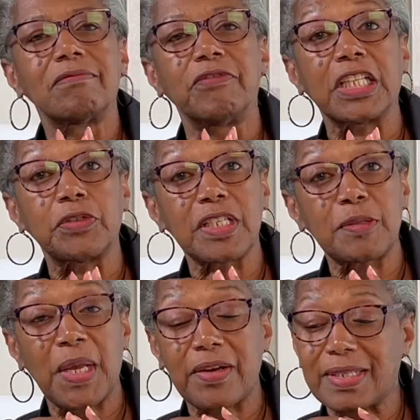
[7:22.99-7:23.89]

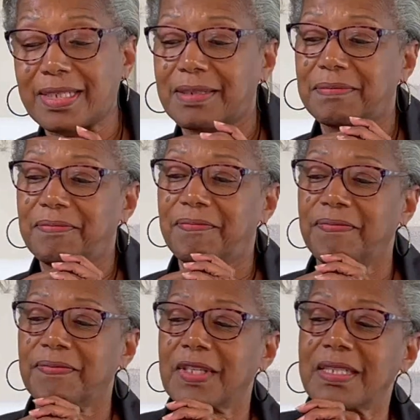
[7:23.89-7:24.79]

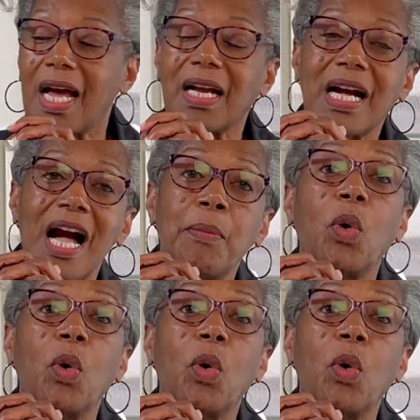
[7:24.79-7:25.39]
victoryexperience.com,